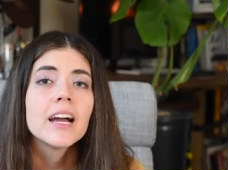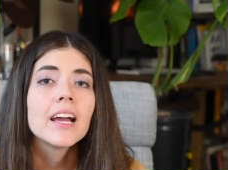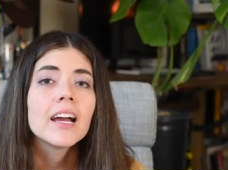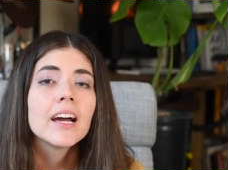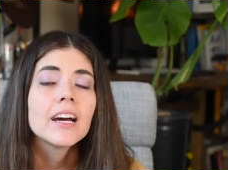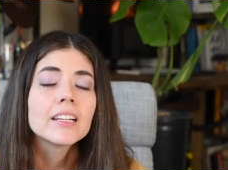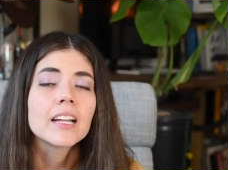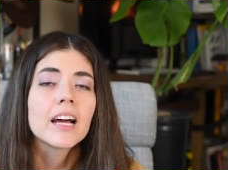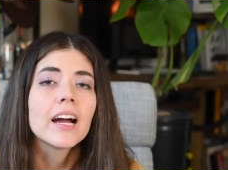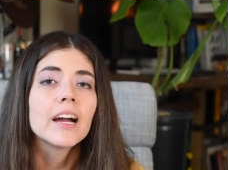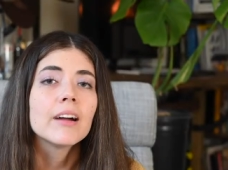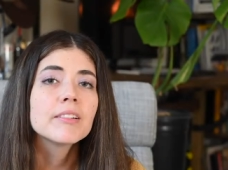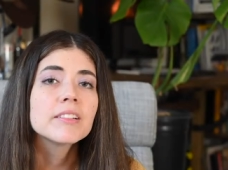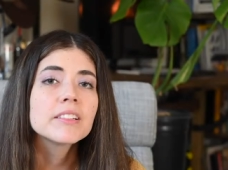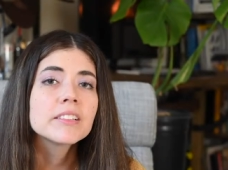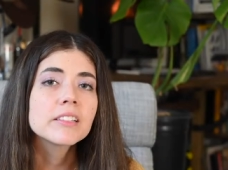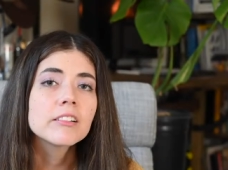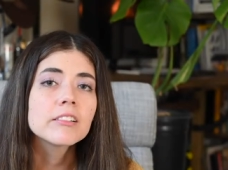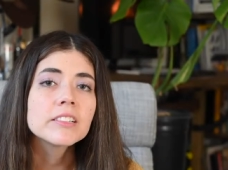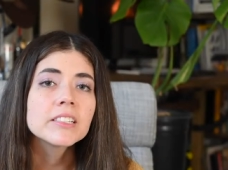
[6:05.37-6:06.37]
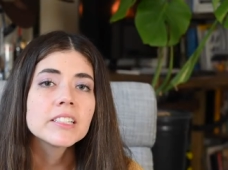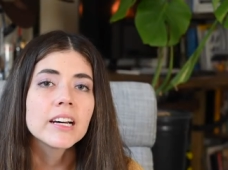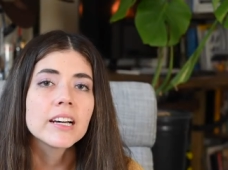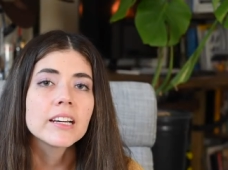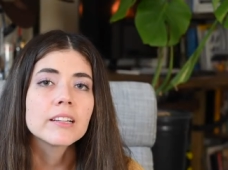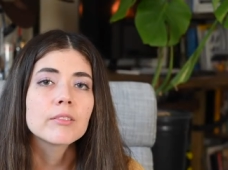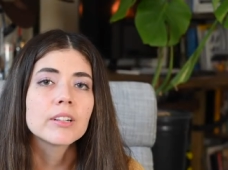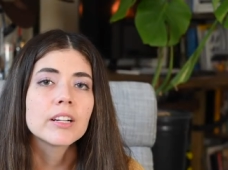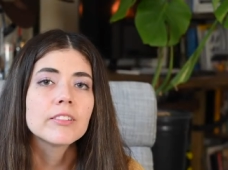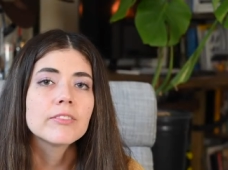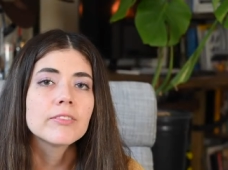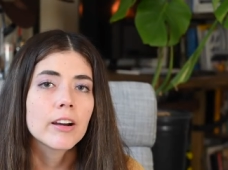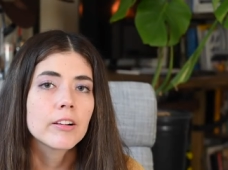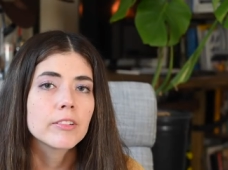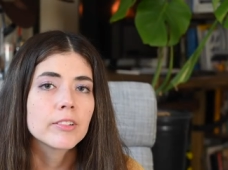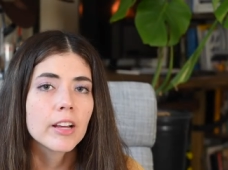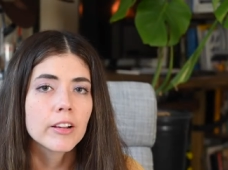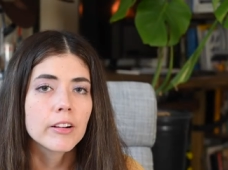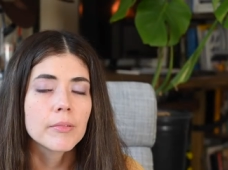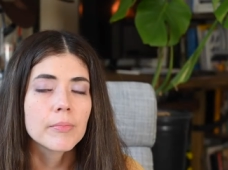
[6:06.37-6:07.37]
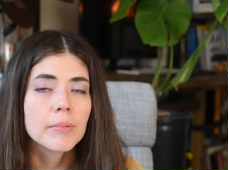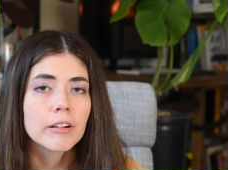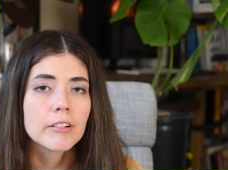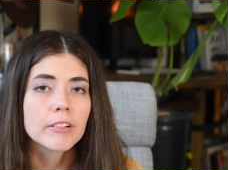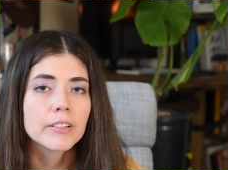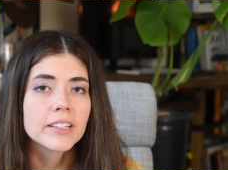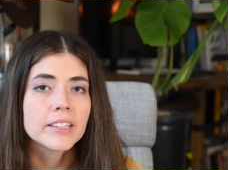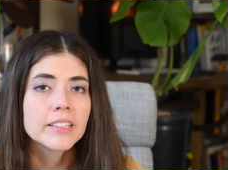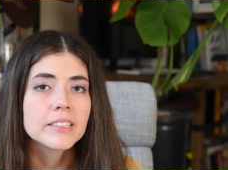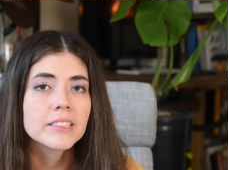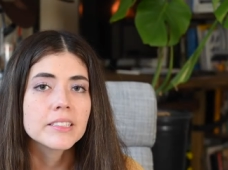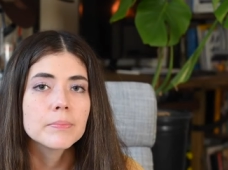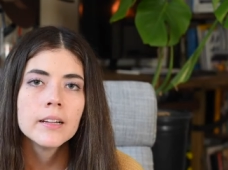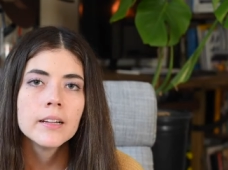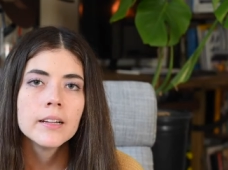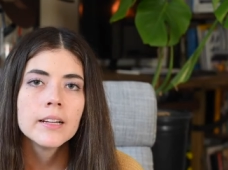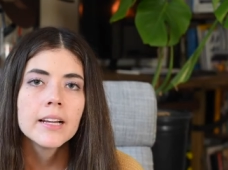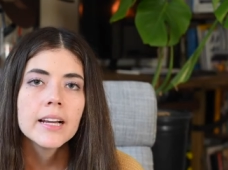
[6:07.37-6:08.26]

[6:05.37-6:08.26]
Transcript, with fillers: And I was so sad when I found out about this.